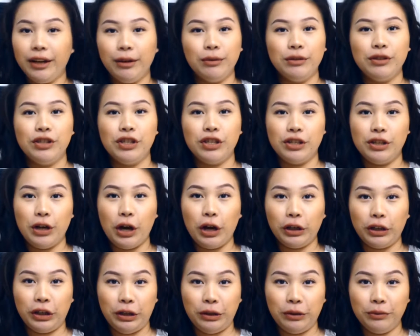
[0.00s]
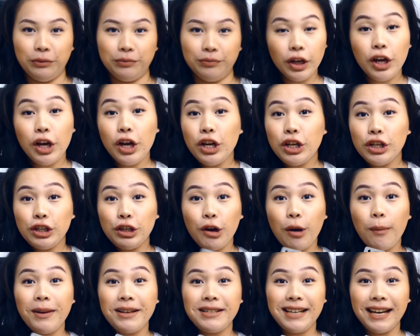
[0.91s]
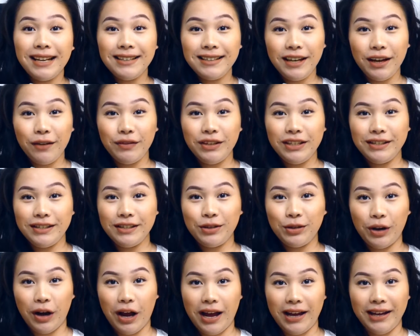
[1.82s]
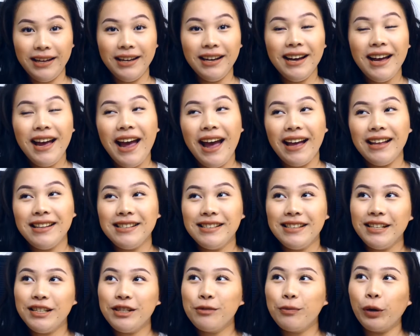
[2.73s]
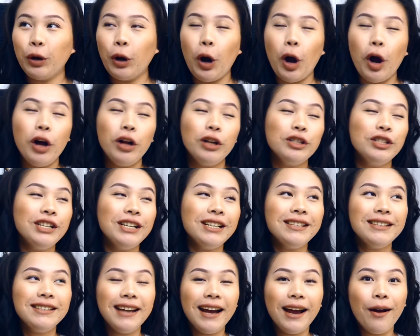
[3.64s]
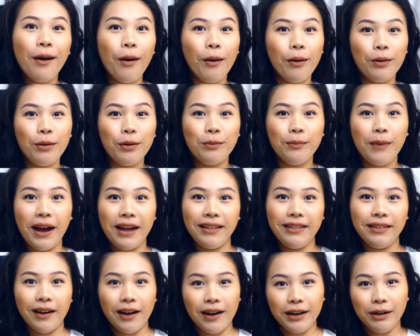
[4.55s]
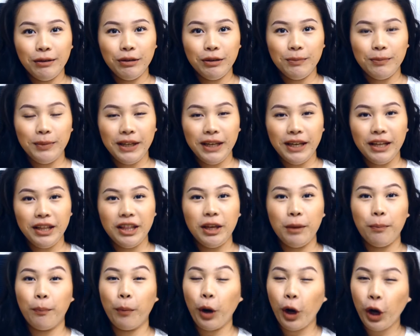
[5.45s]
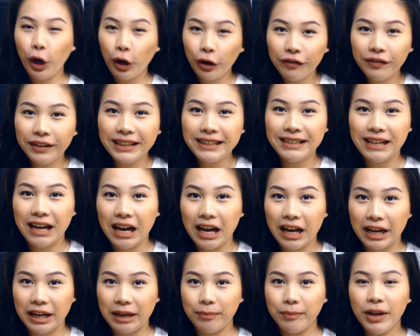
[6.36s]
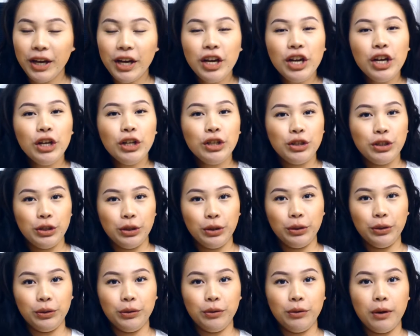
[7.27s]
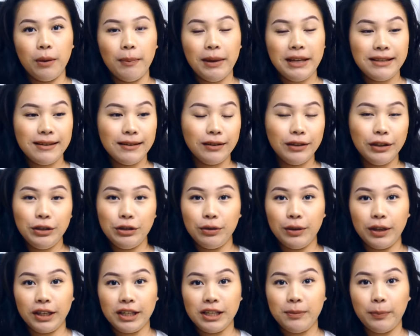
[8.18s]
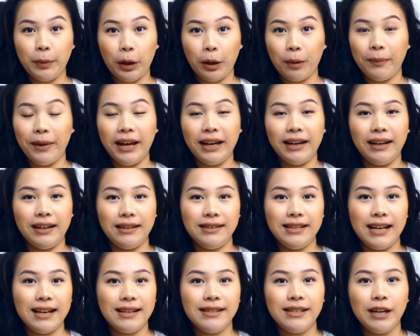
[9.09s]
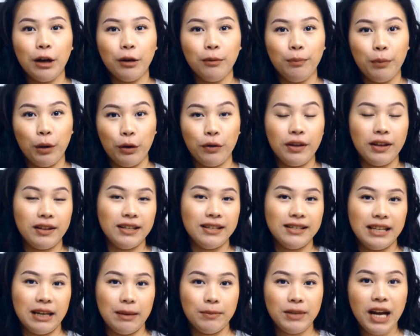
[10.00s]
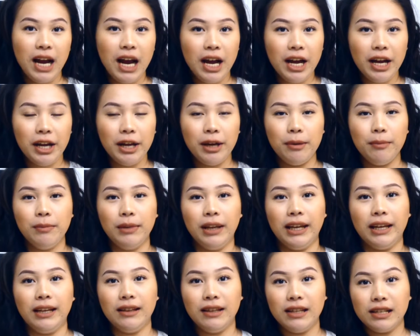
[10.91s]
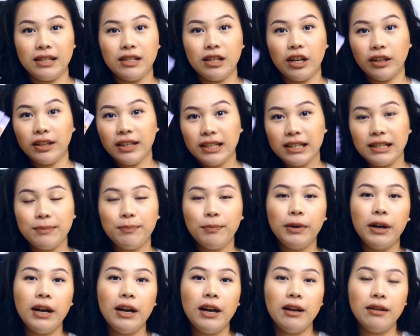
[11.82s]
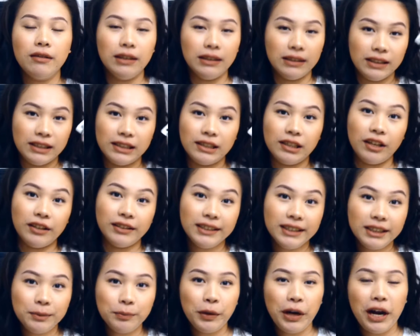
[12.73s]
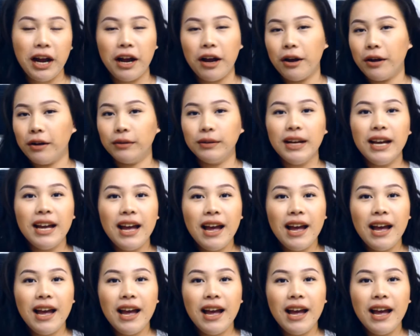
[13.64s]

It was just not cute. So I'm excited to give these a try, and since we're all just at home, I thought it would be the perfect time to basically do an experiment and test out both at the same time, like this on this brow and this on this brow.